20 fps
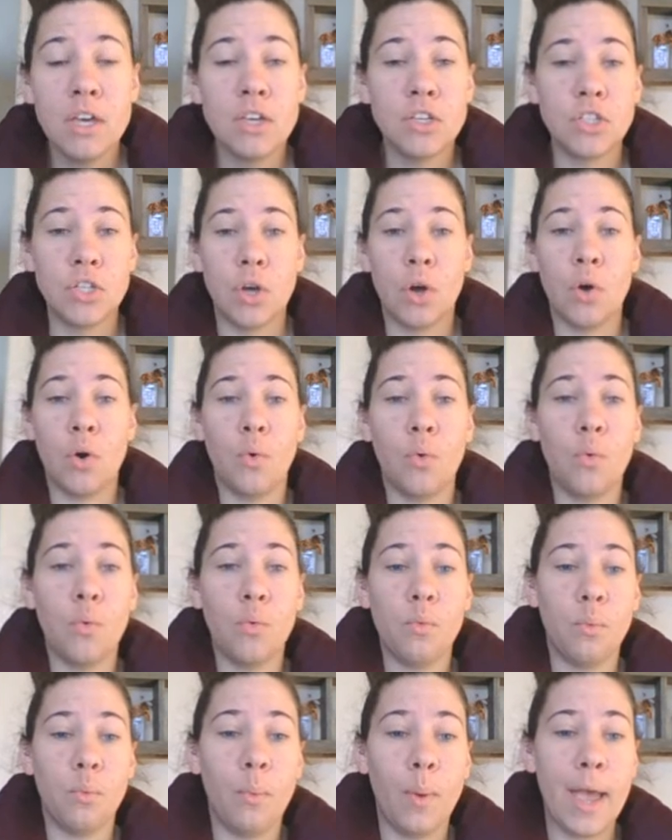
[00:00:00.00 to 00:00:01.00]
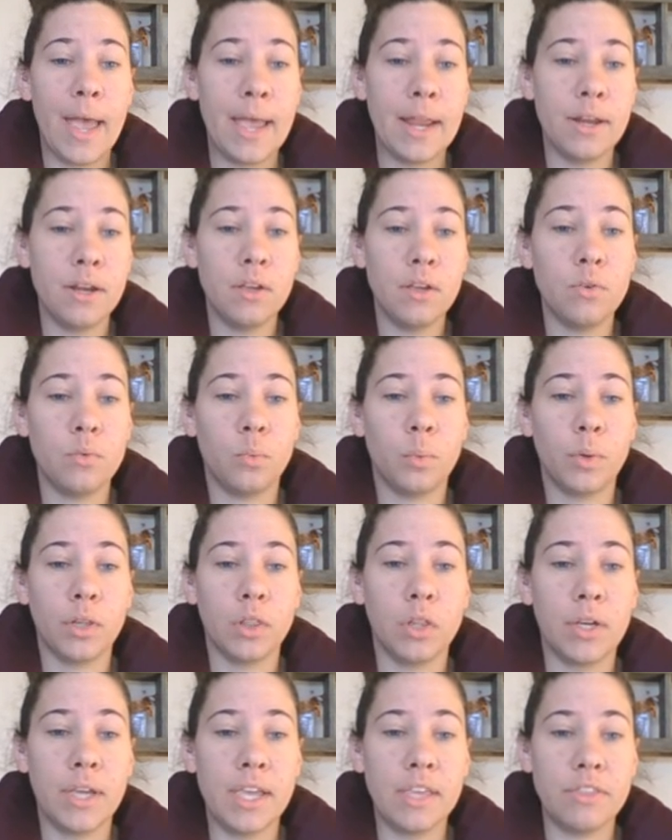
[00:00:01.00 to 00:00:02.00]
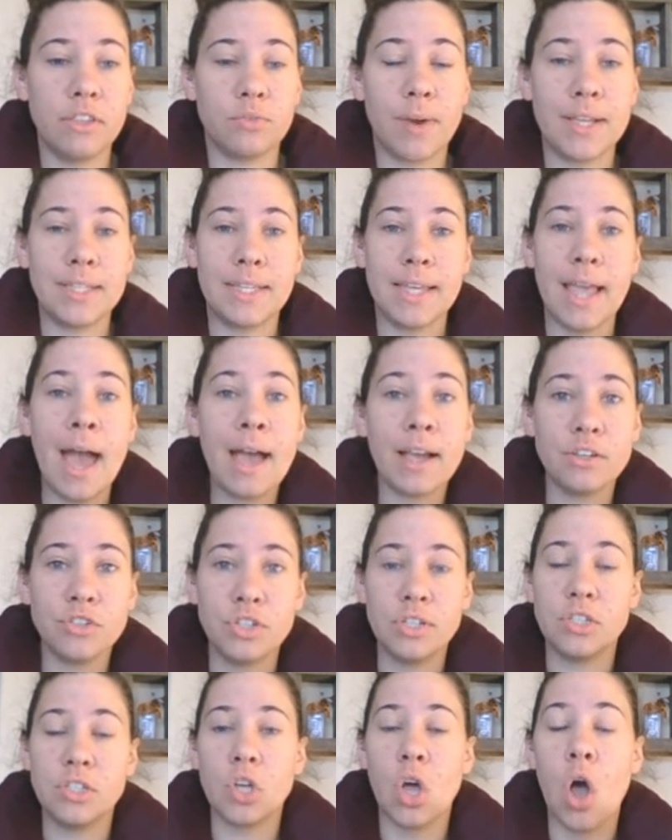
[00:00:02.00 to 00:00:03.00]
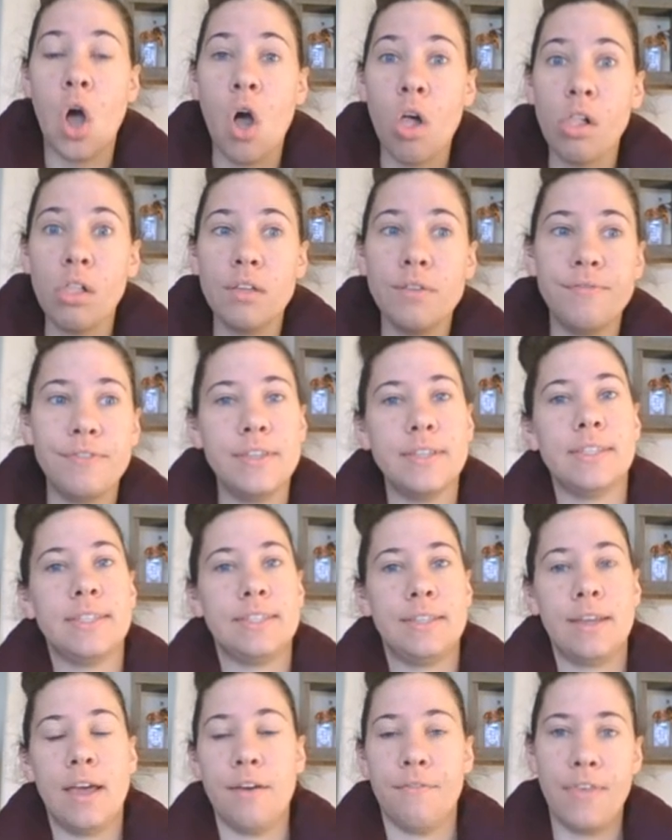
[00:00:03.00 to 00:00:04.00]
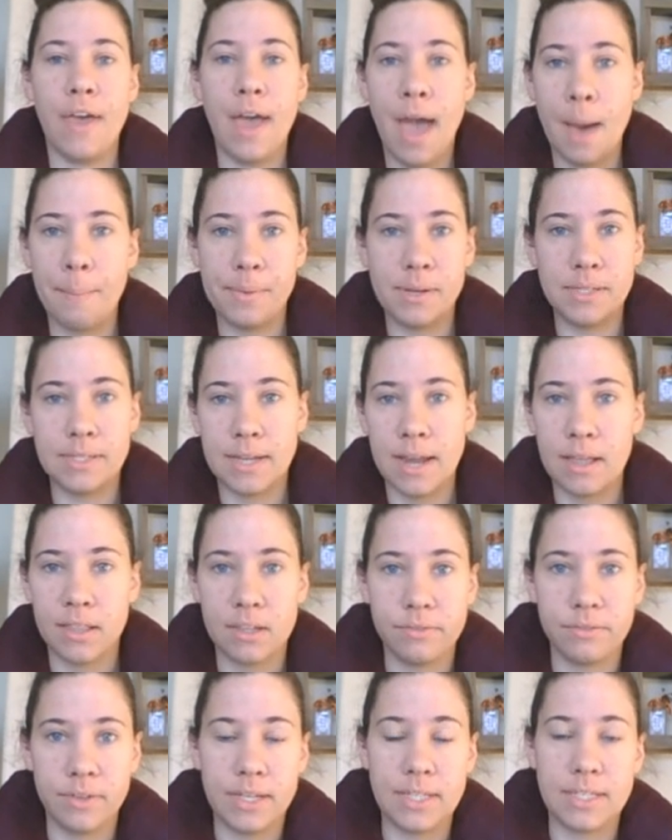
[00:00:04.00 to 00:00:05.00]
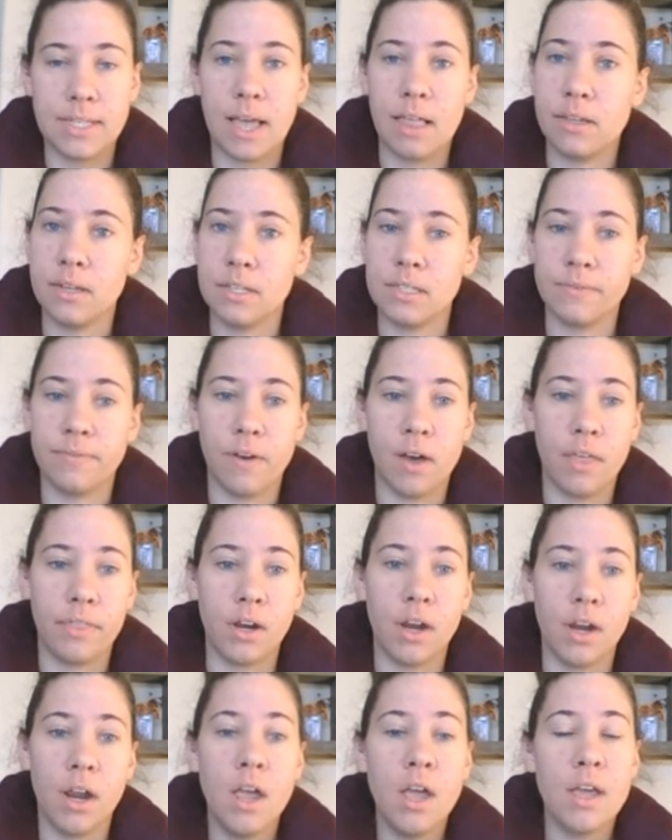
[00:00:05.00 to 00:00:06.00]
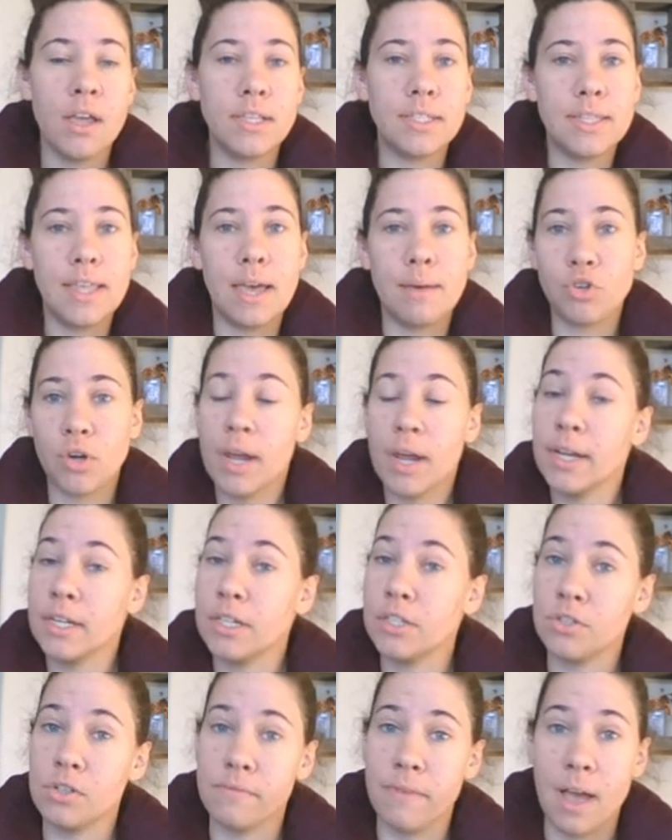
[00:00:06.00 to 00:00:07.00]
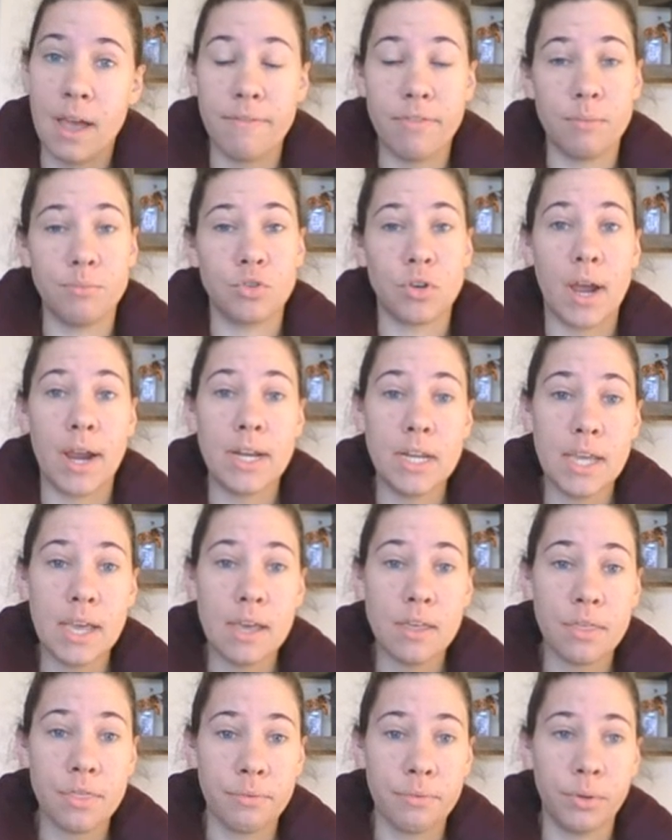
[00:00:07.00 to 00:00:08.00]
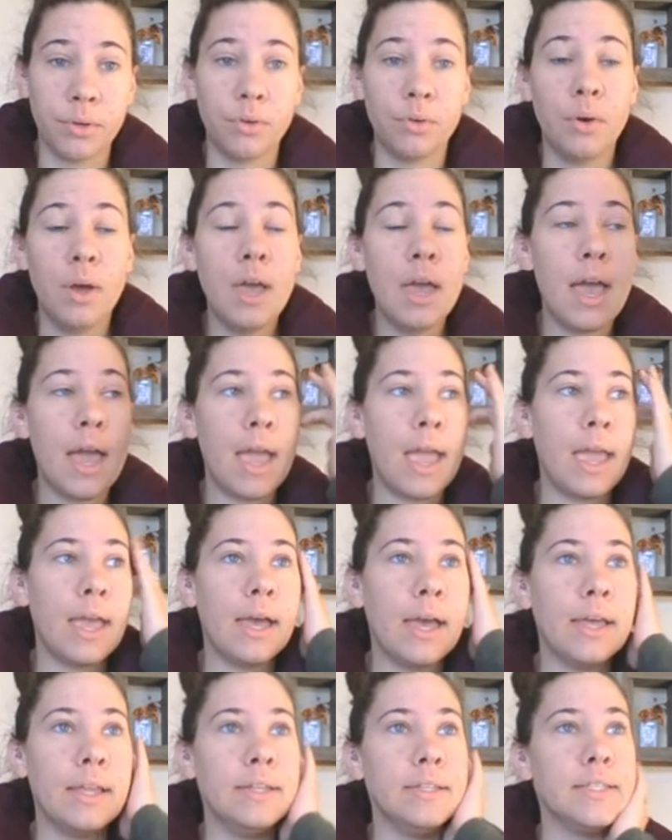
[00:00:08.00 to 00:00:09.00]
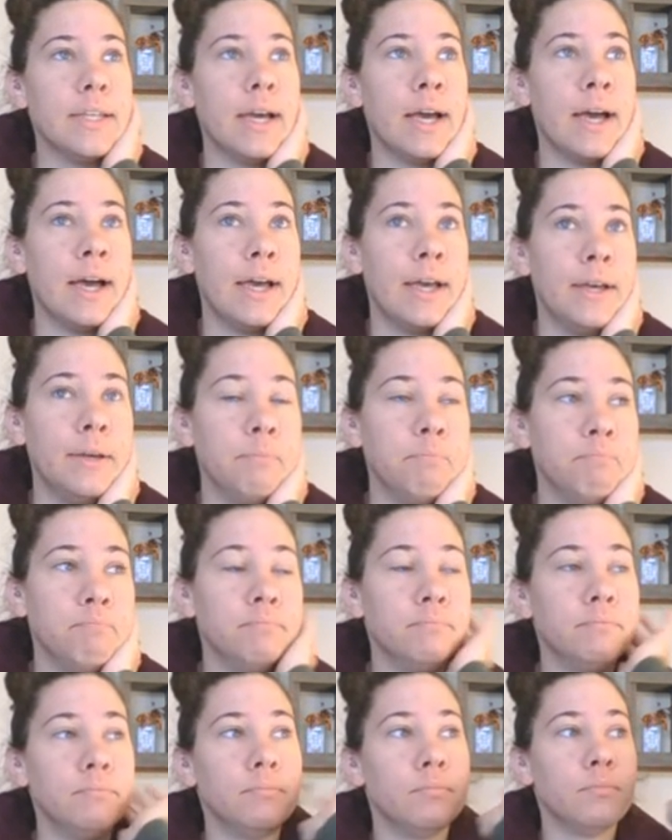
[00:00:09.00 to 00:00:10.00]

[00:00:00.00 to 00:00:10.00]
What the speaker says: So when we're looking at these rising actions, all of this stuff that happens to Elie Wiesel and his father is them trying to survive, them trying to get through and kind